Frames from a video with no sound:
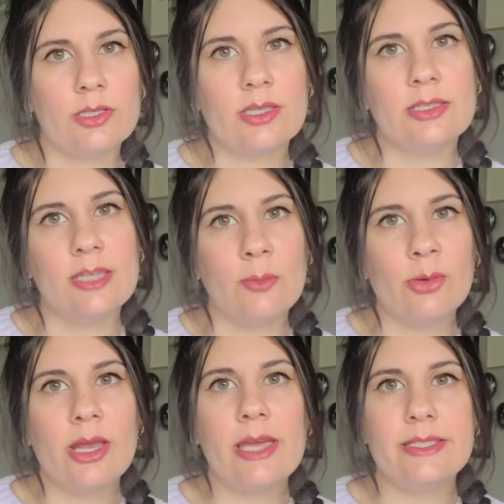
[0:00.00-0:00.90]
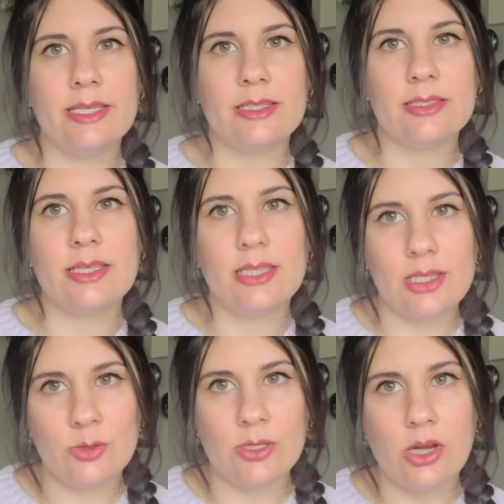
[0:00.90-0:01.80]
contemporary ideas in
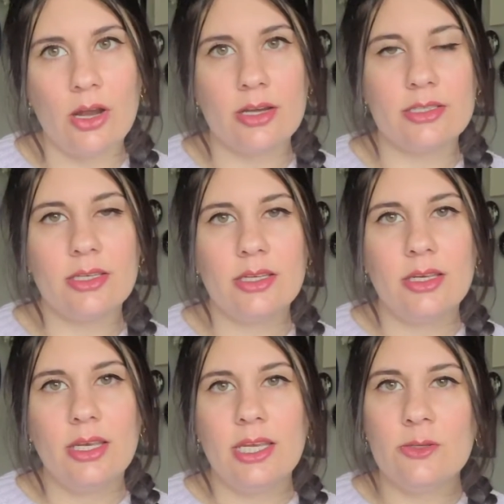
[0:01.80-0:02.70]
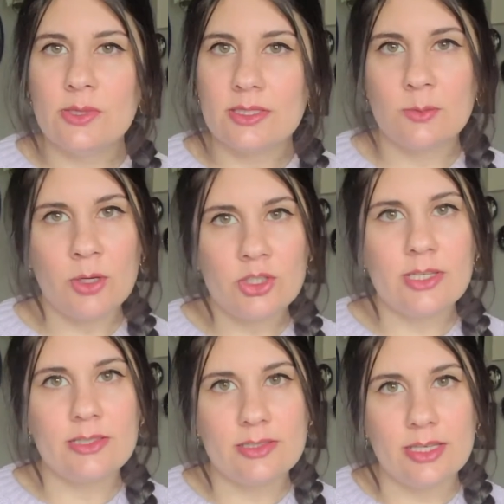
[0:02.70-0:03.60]
Inuit art. He was
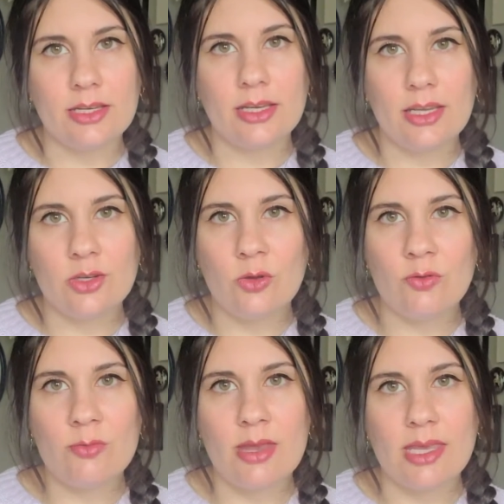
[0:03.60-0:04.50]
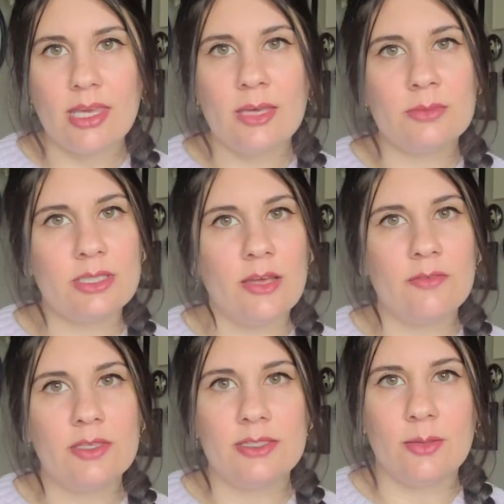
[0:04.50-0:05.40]
expressionistic and known for making himself
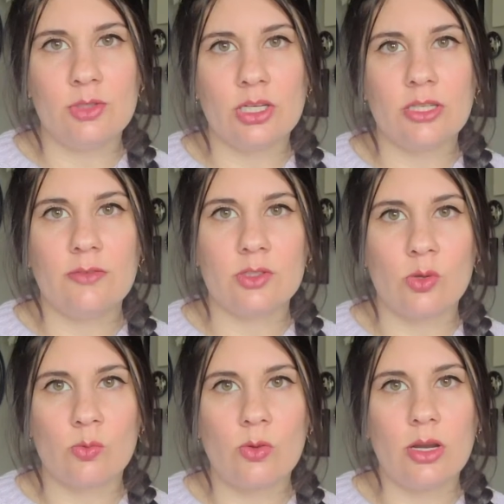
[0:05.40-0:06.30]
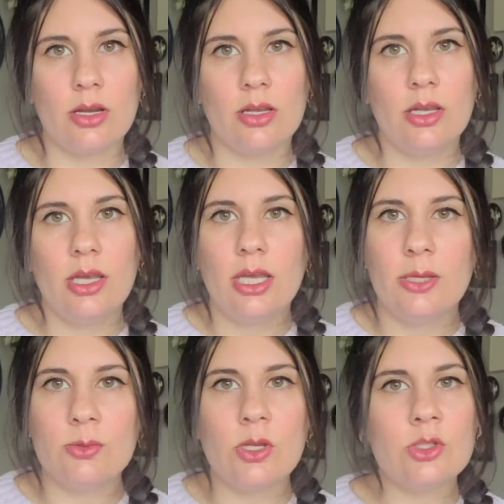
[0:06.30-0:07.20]
the subject of his own work. He
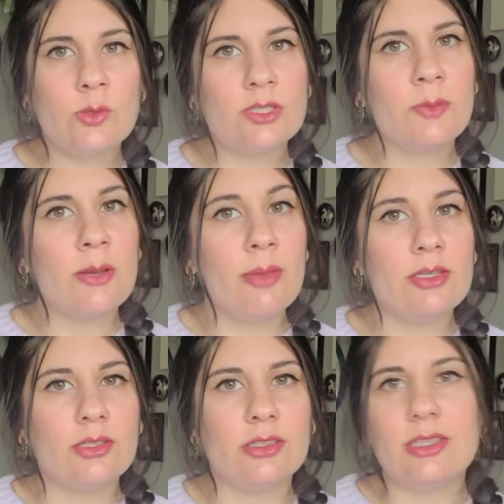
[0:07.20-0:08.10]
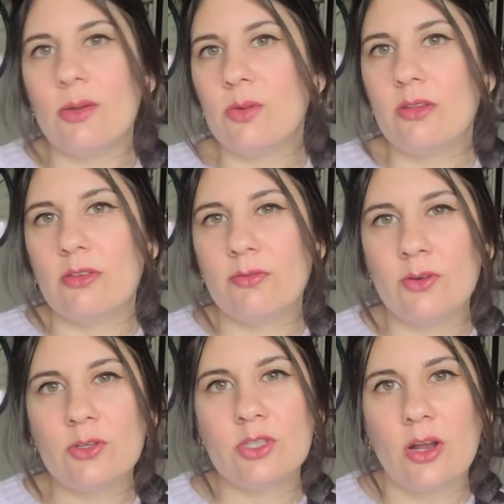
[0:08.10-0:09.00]
was also experimental and one of the
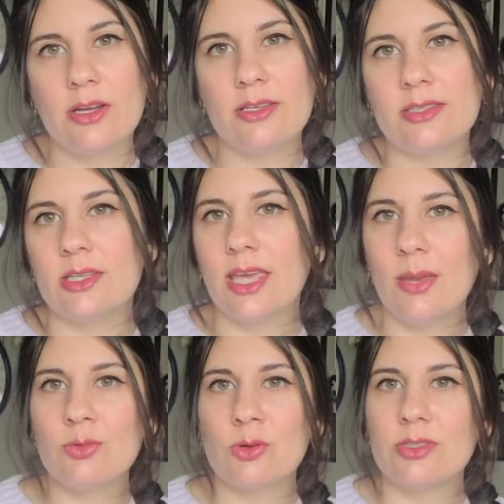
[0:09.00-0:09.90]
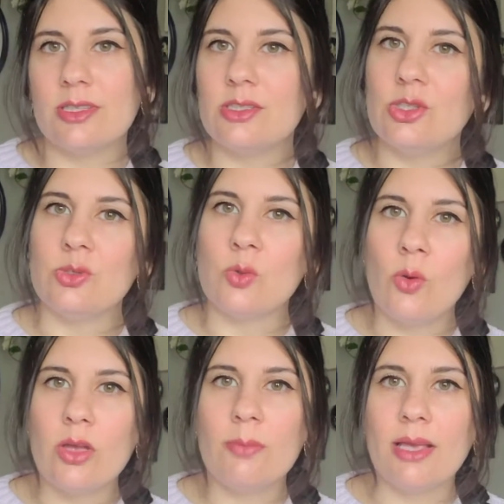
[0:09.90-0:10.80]
first artists in Cape Dorset to use
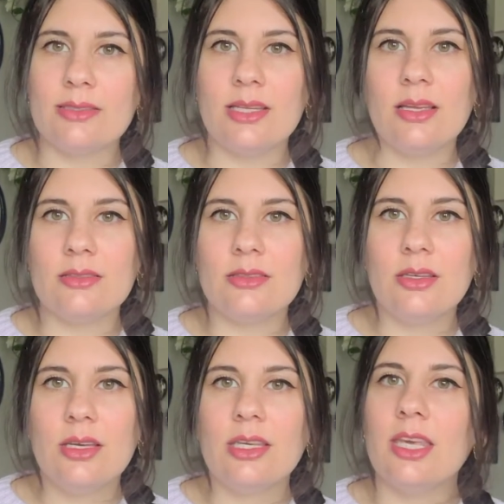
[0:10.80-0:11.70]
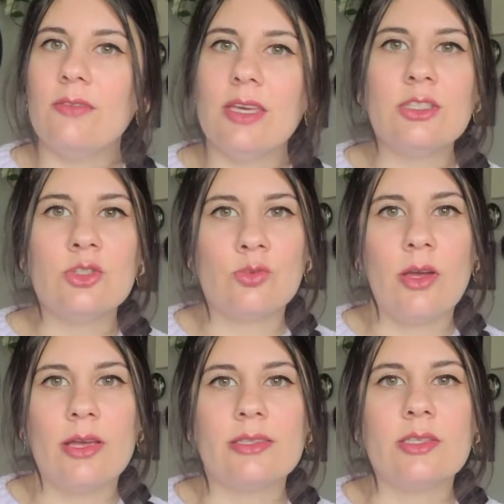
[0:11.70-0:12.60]
oil pastels, giving his
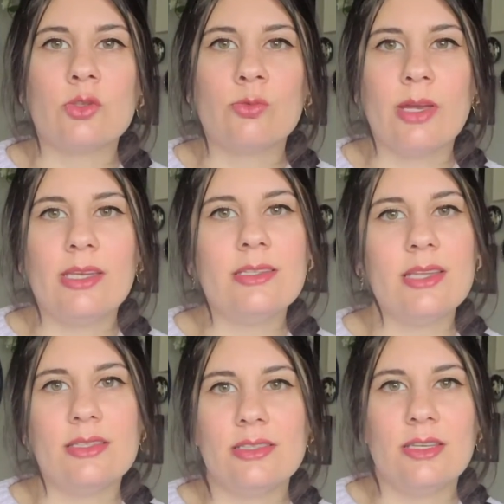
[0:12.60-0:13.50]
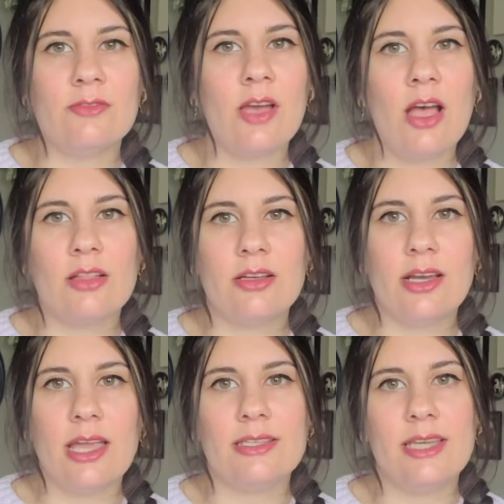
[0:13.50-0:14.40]
drawings this great intensity of color
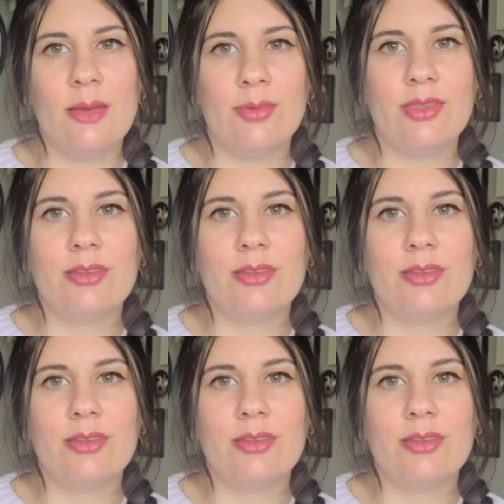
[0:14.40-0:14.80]
and depth.